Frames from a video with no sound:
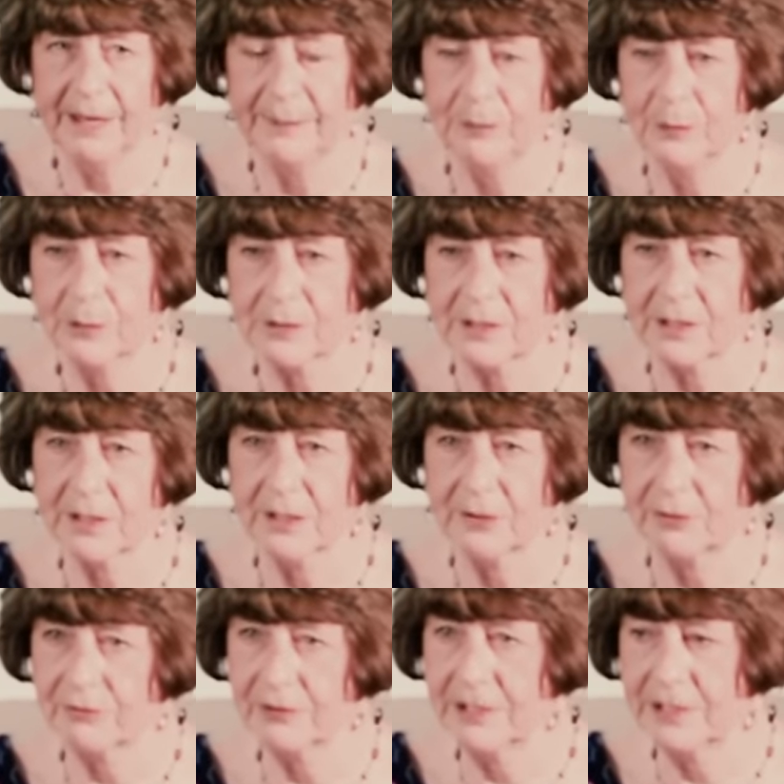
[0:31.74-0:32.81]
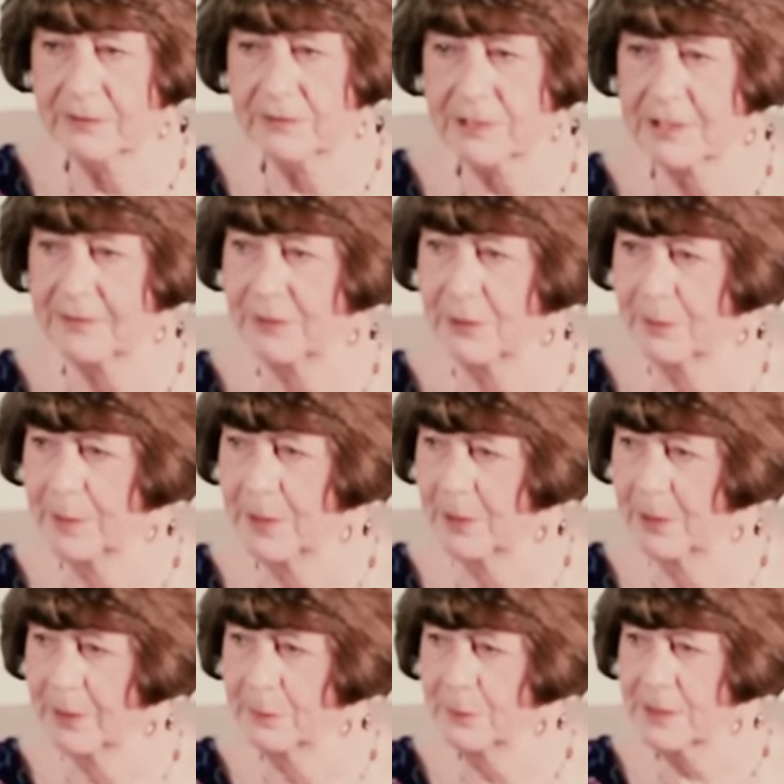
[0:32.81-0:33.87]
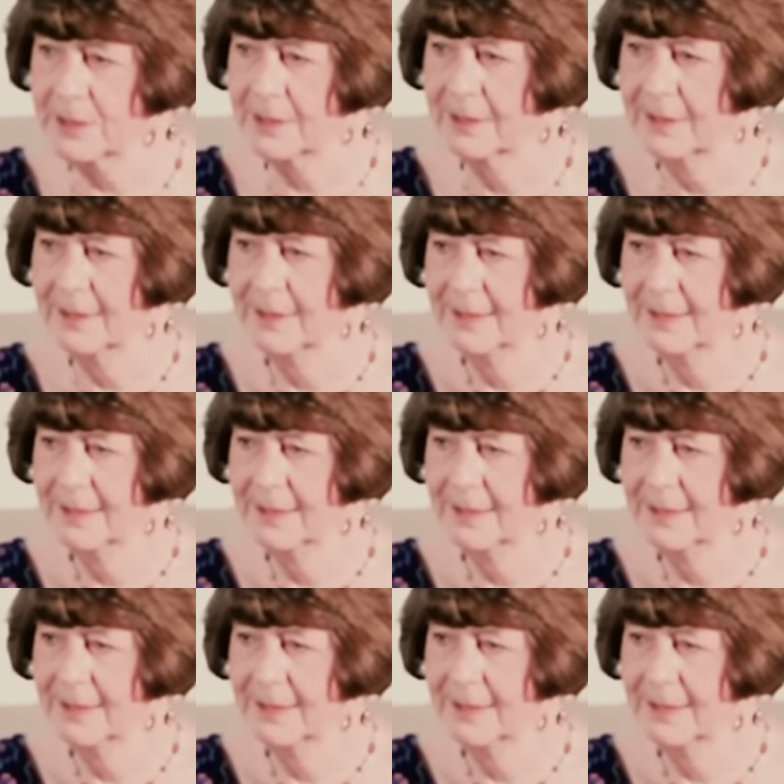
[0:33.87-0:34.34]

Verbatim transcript: animals, the country, give us a few poems.